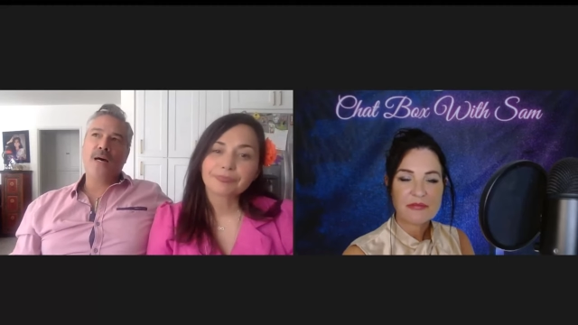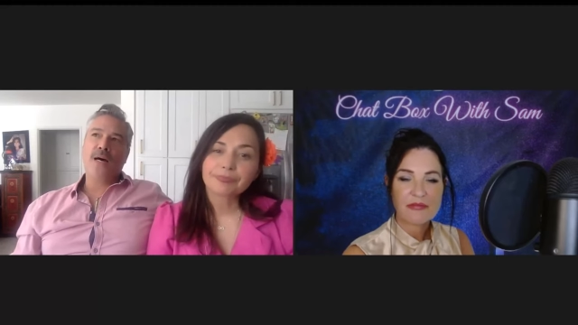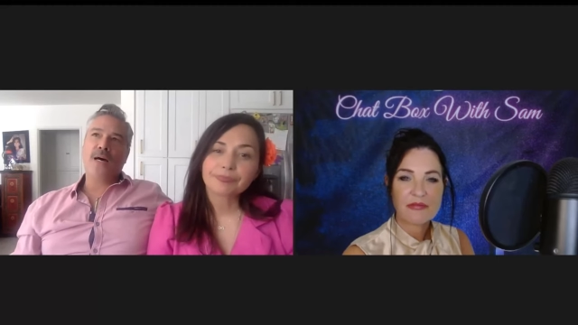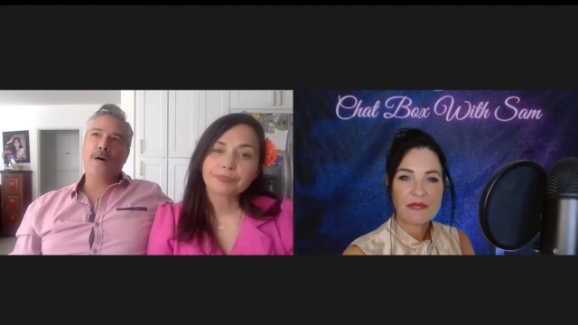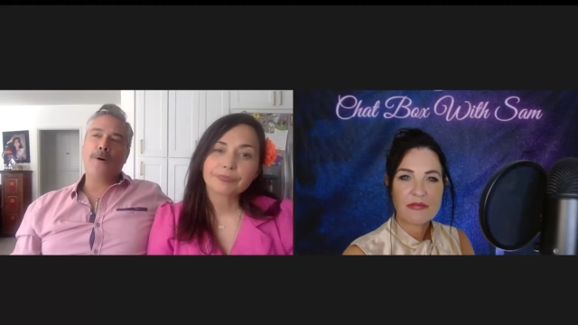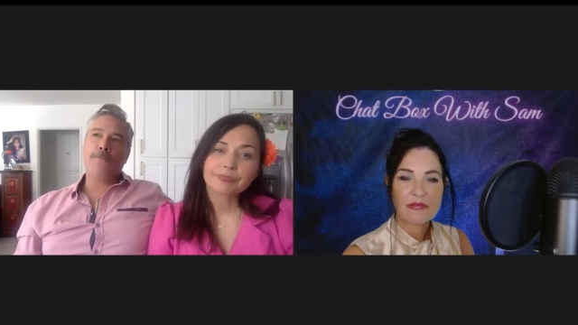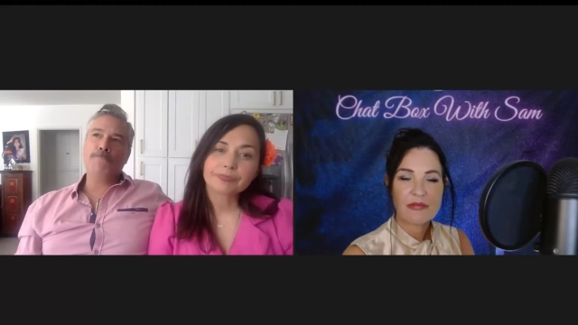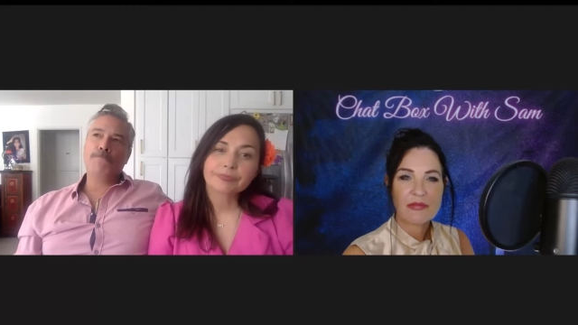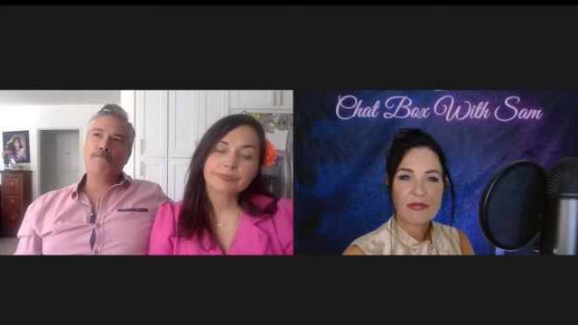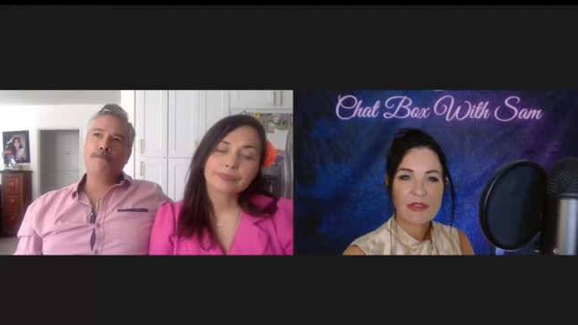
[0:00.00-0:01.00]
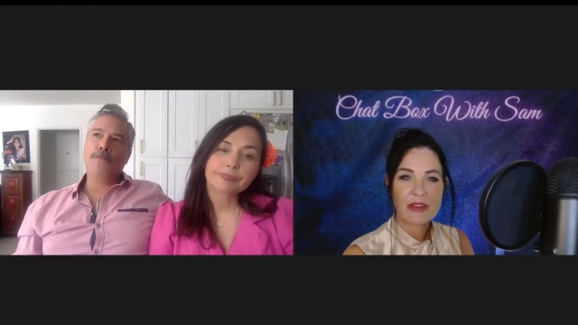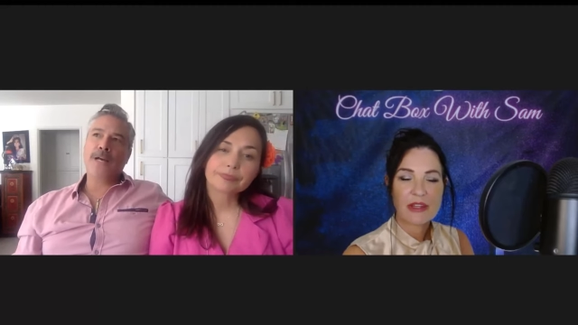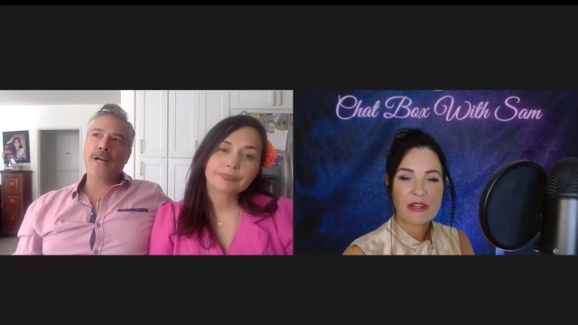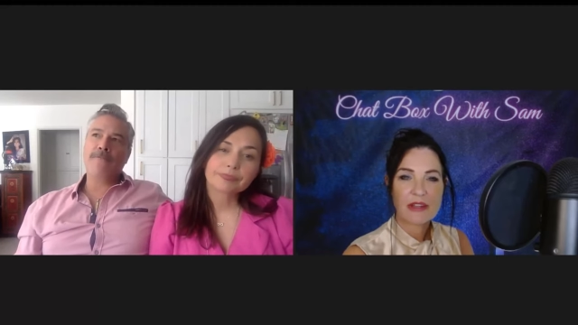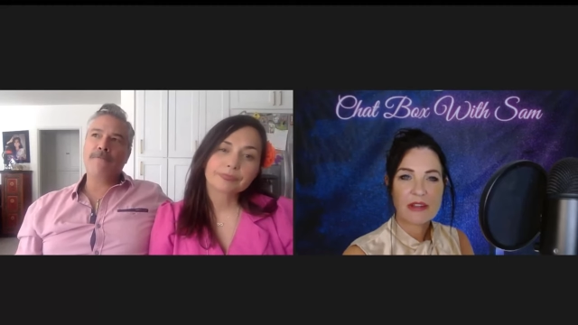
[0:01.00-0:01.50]
Speaker 1: um,
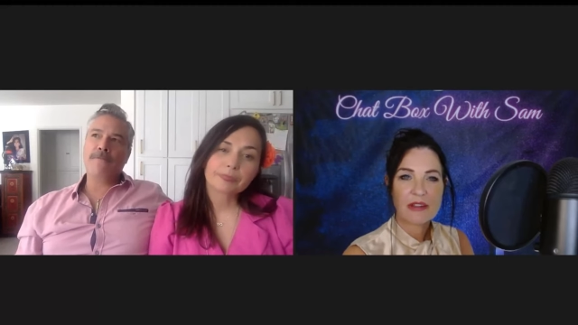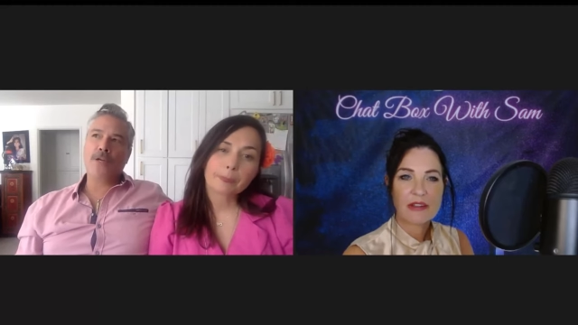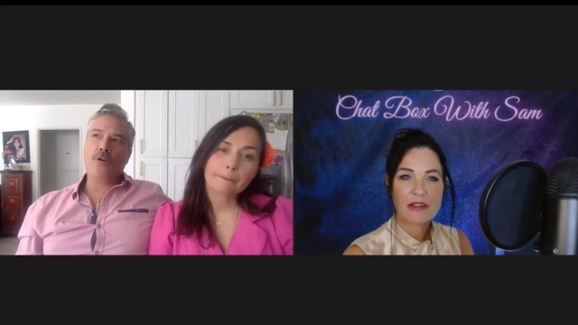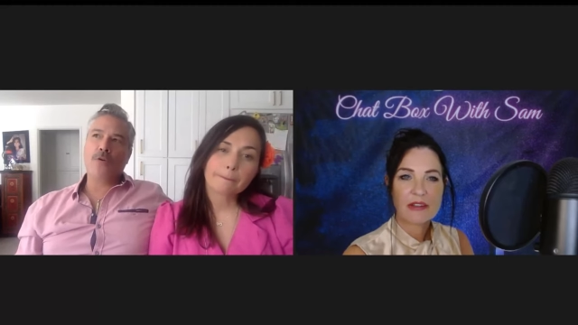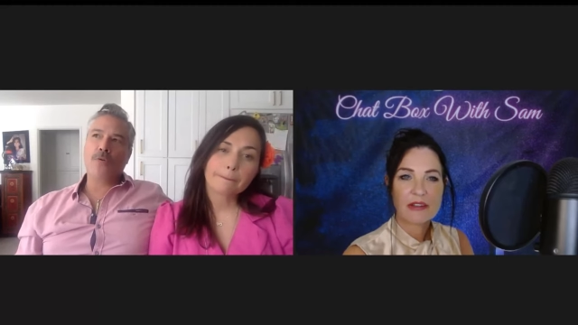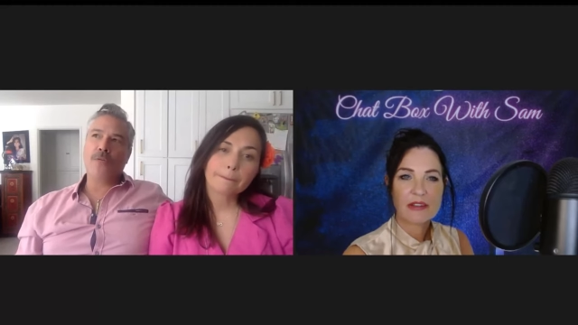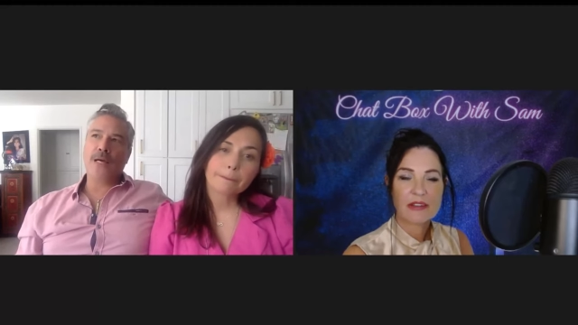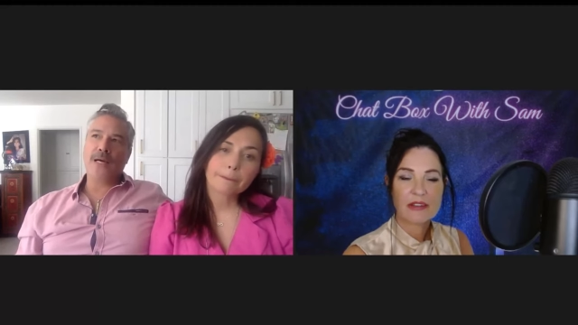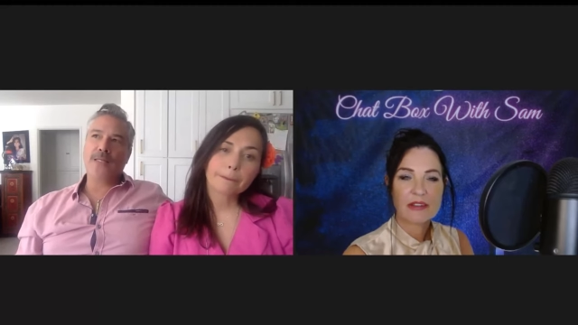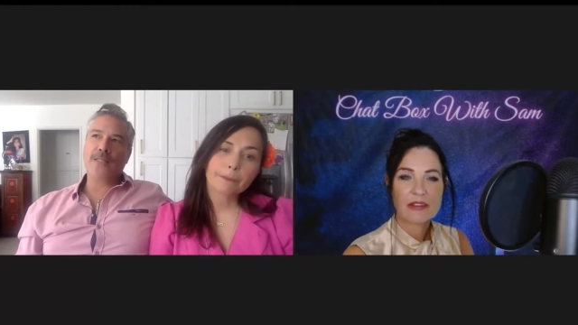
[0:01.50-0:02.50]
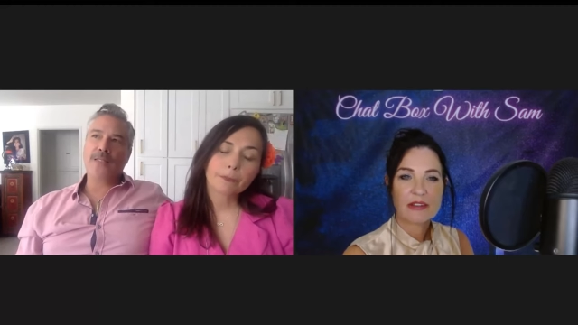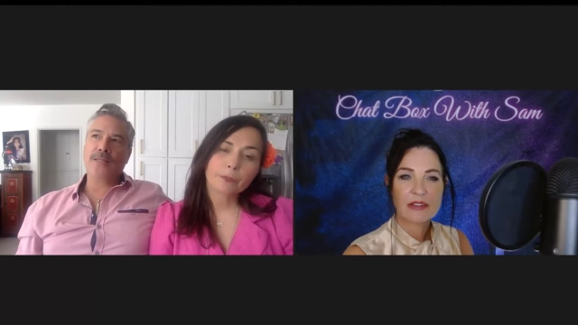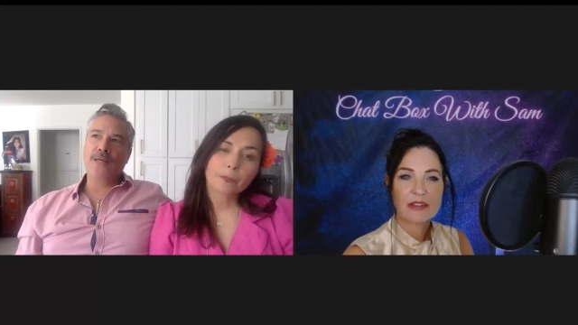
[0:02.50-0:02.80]
that I feel that